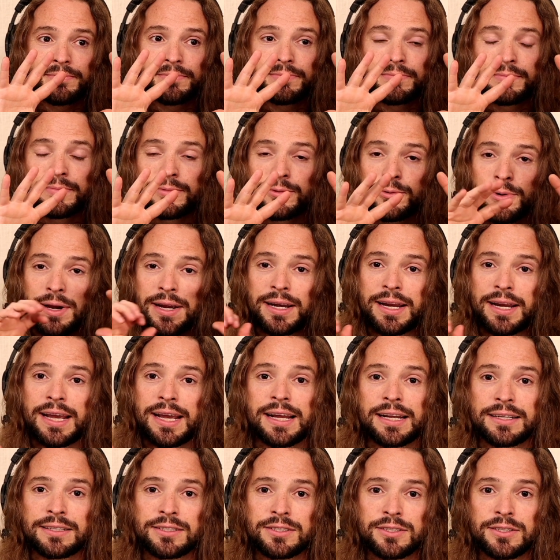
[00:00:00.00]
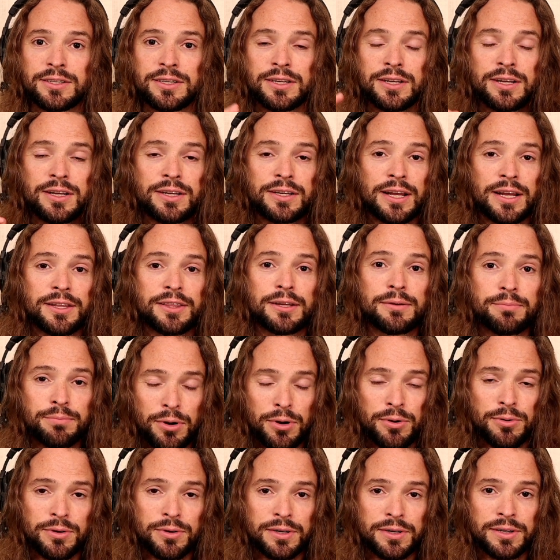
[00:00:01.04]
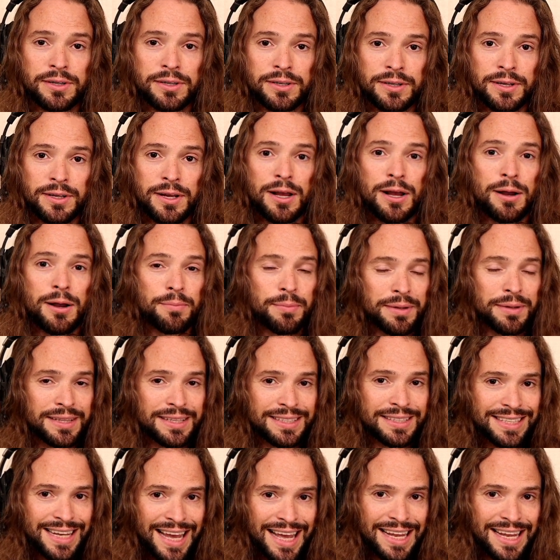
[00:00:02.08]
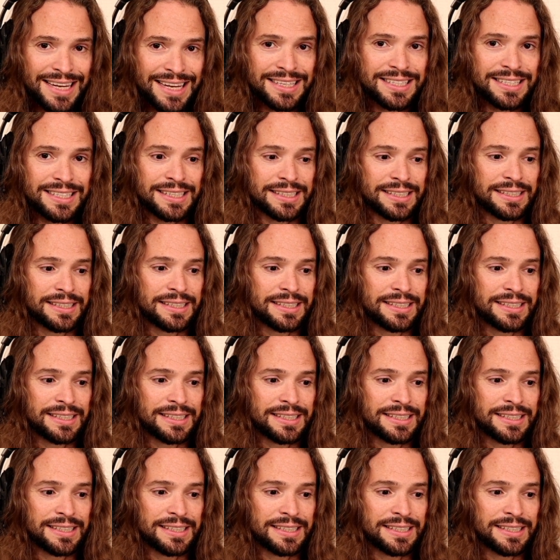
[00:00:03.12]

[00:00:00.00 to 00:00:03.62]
Great hands. Nothing broke. But the tendon,